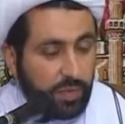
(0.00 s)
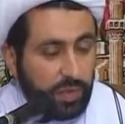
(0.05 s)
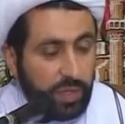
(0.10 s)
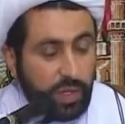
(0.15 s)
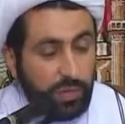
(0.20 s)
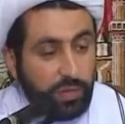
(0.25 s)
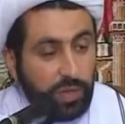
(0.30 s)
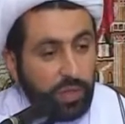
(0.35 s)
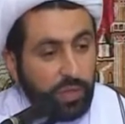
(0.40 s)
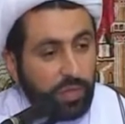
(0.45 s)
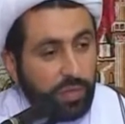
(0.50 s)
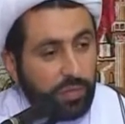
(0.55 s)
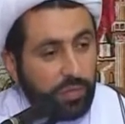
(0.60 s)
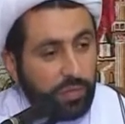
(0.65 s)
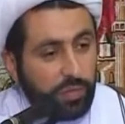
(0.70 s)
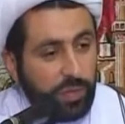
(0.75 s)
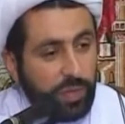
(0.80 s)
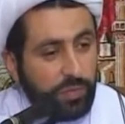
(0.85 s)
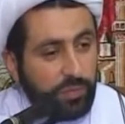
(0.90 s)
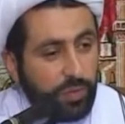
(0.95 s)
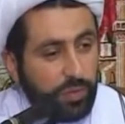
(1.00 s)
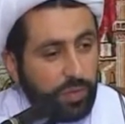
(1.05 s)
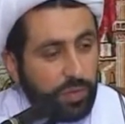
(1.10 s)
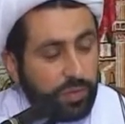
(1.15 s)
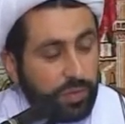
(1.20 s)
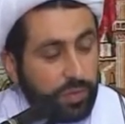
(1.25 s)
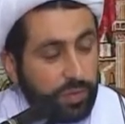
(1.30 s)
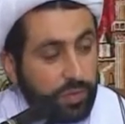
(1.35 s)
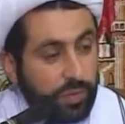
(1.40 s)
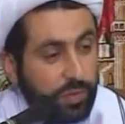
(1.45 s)
even, you know,
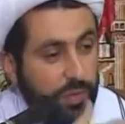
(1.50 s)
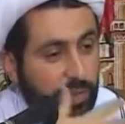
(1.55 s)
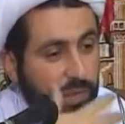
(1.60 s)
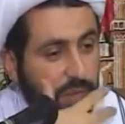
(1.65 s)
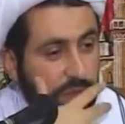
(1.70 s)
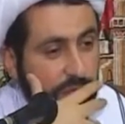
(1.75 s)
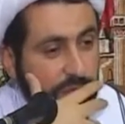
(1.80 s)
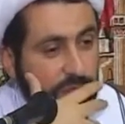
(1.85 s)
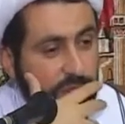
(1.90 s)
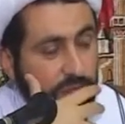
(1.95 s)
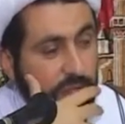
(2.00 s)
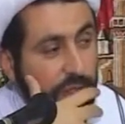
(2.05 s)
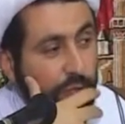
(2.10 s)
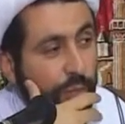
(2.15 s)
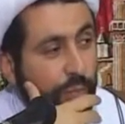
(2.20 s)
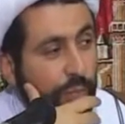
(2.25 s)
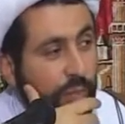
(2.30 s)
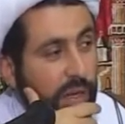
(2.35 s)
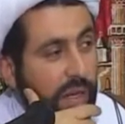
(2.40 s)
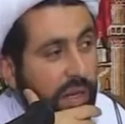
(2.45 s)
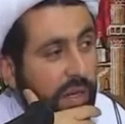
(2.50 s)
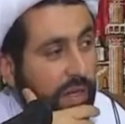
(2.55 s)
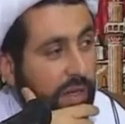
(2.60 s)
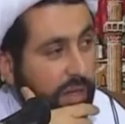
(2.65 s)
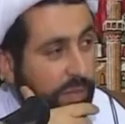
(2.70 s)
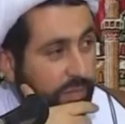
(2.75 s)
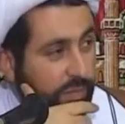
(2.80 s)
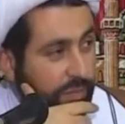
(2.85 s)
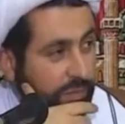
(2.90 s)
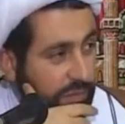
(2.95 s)
before this new
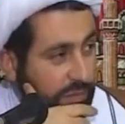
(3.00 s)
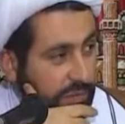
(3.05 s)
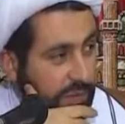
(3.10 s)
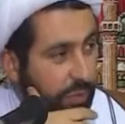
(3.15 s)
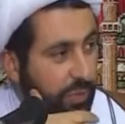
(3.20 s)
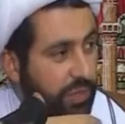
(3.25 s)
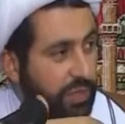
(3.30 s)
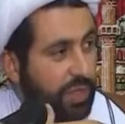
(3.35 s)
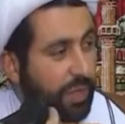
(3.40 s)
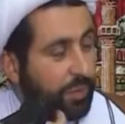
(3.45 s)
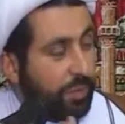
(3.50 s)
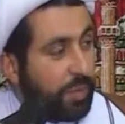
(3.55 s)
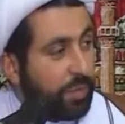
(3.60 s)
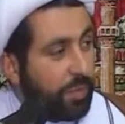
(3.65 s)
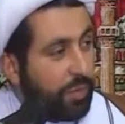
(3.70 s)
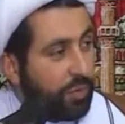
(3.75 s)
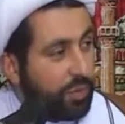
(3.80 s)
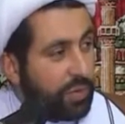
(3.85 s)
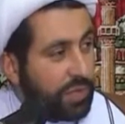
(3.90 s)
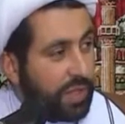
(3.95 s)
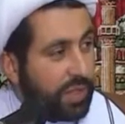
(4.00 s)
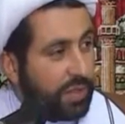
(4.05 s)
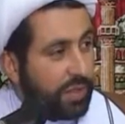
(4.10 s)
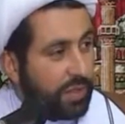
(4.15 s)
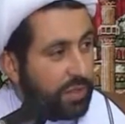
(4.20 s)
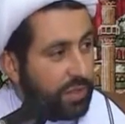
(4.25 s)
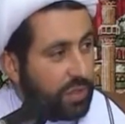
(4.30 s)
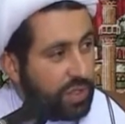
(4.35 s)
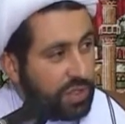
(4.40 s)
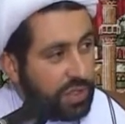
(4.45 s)
millennium, there were some people who said
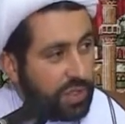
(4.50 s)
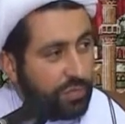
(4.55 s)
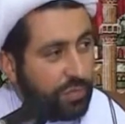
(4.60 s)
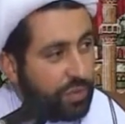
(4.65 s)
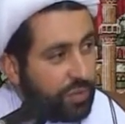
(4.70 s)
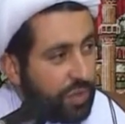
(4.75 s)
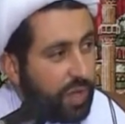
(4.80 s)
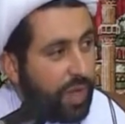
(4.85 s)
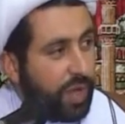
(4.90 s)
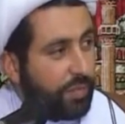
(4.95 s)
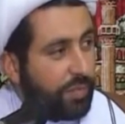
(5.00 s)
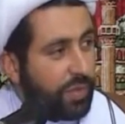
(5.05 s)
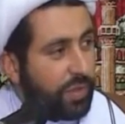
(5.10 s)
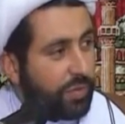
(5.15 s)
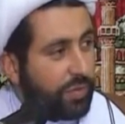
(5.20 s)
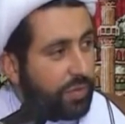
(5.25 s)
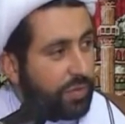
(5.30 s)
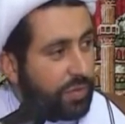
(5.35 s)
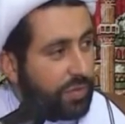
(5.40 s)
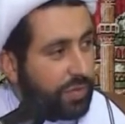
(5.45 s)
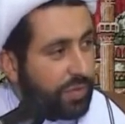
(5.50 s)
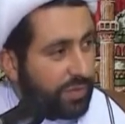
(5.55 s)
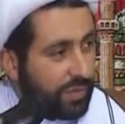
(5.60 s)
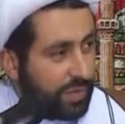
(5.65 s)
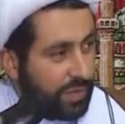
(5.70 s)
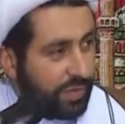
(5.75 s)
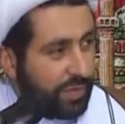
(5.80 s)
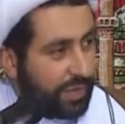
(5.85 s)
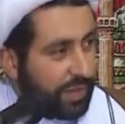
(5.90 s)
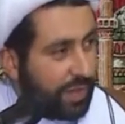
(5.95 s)
Jesus would come, you know,
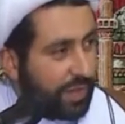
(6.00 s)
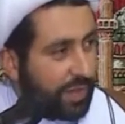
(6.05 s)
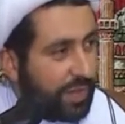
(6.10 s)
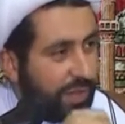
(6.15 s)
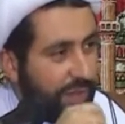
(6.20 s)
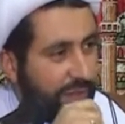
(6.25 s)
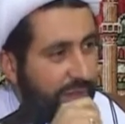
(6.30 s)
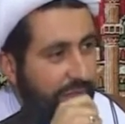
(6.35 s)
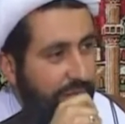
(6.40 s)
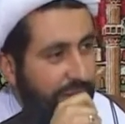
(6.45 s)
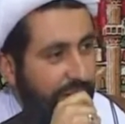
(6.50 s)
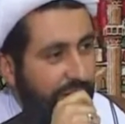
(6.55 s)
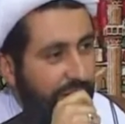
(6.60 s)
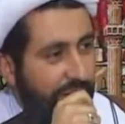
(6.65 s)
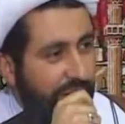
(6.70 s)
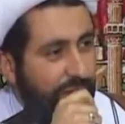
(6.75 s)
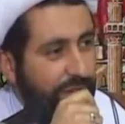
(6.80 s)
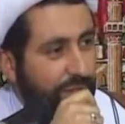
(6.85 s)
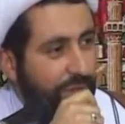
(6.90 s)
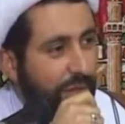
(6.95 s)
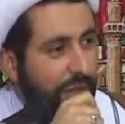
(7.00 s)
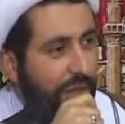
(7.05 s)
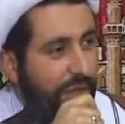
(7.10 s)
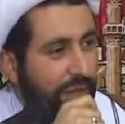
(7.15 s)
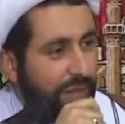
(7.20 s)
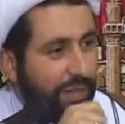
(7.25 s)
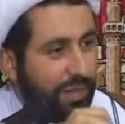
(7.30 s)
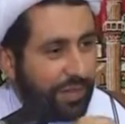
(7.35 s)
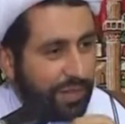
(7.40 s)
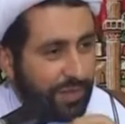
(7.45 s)
in this
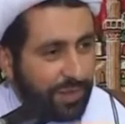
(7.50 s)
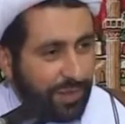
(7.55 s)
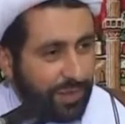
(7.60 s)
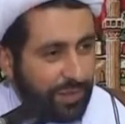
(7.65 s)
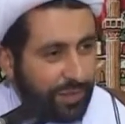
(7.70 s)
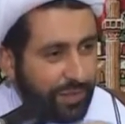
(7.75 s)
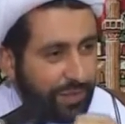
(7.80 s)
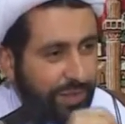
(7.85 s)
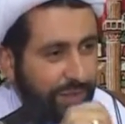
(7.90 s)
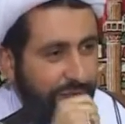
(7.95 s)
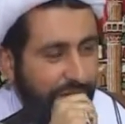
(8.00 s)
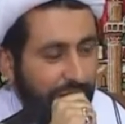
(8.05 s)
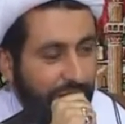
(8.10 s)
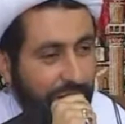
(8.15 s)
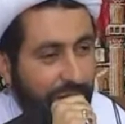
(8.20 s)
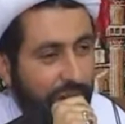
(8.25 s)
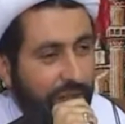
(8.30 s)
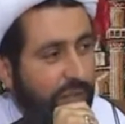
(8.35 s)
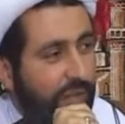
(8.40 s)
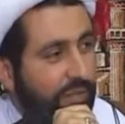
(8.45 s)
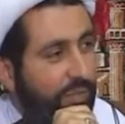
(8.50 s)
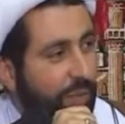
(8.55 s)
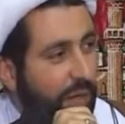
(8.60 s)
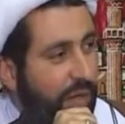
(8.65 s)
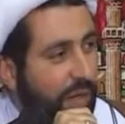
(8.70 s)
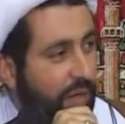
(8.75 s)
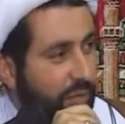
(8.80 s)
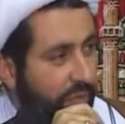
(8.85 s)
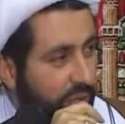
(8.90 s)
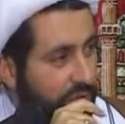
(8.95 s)
night of
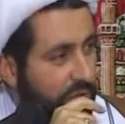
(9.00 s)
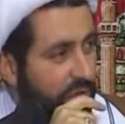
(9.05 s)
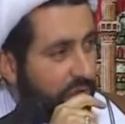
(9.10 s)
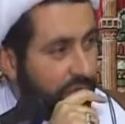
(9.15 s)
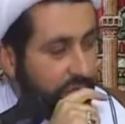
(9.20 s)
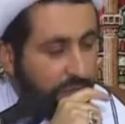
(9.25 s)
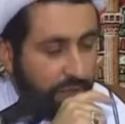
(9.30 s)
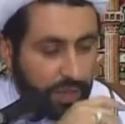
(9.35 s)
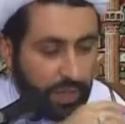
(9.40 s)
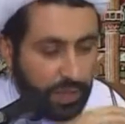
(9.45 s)
millennium whatsoever.